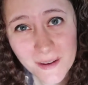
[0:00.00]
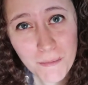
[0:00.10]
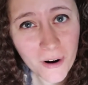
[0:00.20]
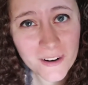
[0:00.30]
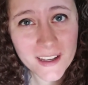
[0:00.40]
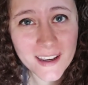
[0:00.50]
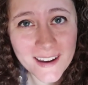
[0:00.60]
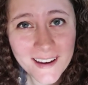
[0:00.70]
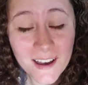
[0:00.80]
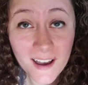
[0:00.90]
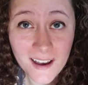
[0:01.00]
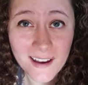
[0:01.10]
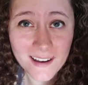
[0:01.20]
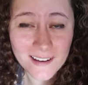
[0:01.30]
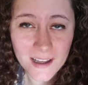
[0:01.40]
and partying,
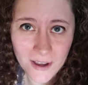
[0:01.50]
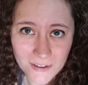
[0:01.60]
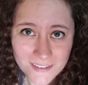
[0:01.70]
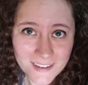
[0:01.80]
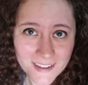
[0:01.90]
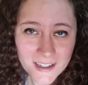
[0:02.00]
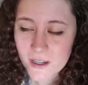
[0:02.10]
uh, obviously,